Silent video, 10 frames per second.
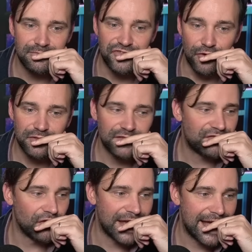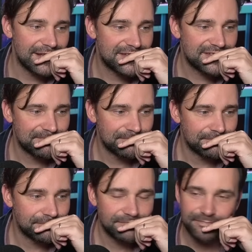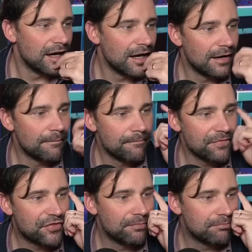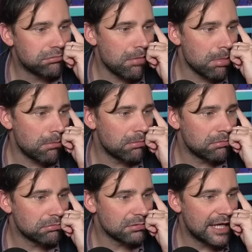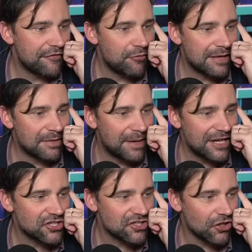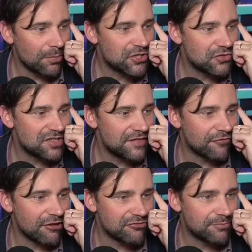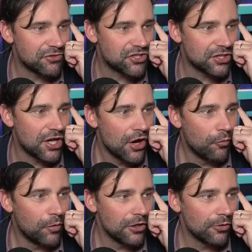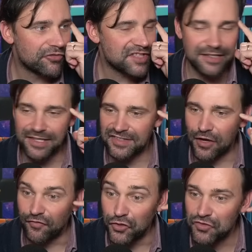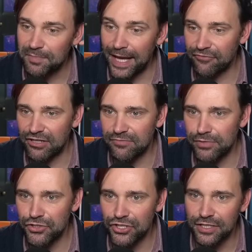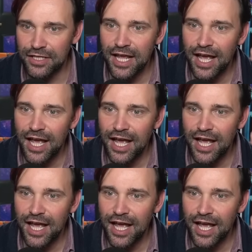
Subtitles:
Don't forget. If we can be patient, an opportunity for retribution will present itself. New spec, retribution.